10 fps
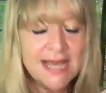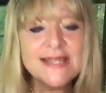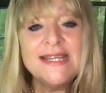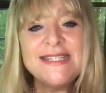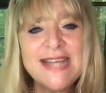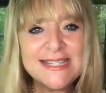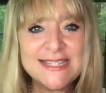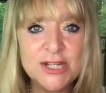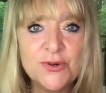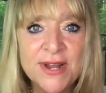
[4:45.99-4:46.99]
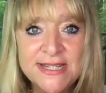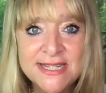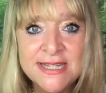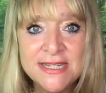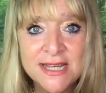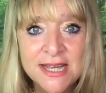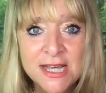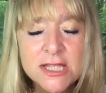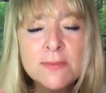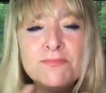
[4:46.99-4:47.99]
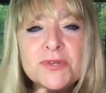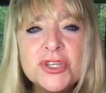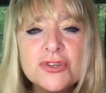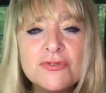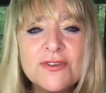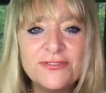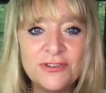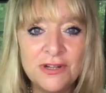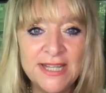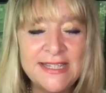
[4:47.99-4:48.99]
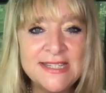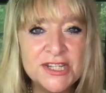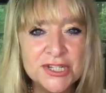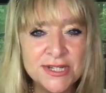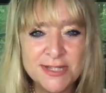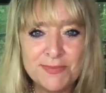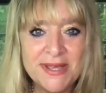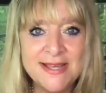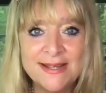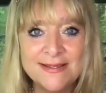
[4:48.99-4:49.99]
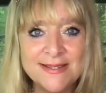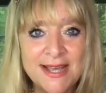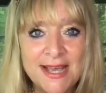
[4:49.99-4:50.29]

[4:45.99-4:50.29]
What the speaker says: They desecrated the beautiful indigenous beings.